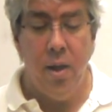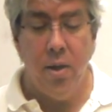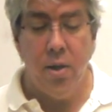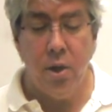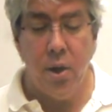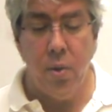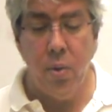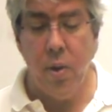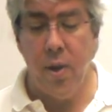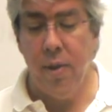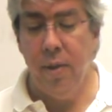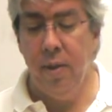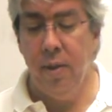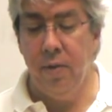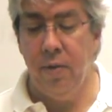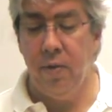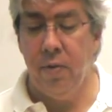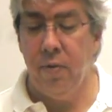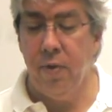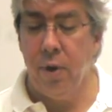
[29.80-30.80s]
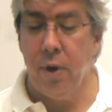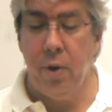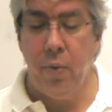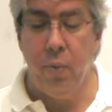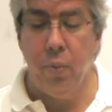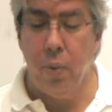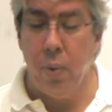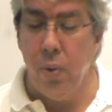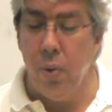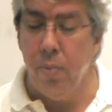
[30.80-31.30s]
So this is a
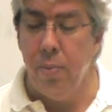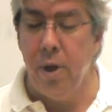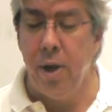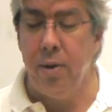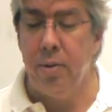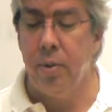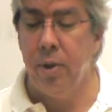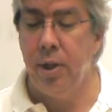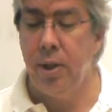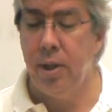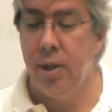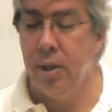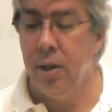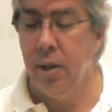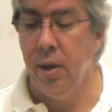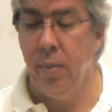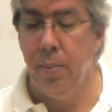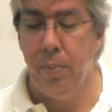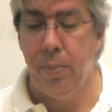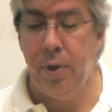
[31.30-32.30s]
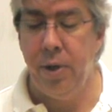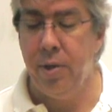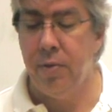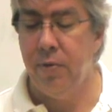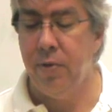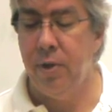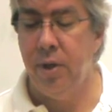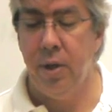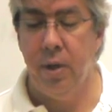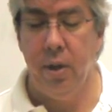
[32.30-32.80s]
very rudimentary sealing
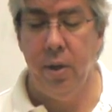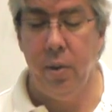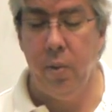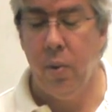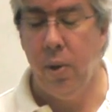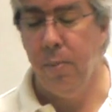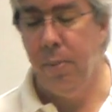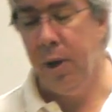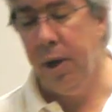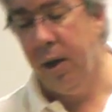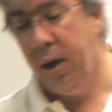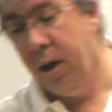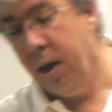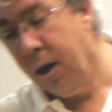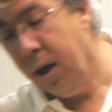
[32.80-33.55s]
piece of sealing equipment,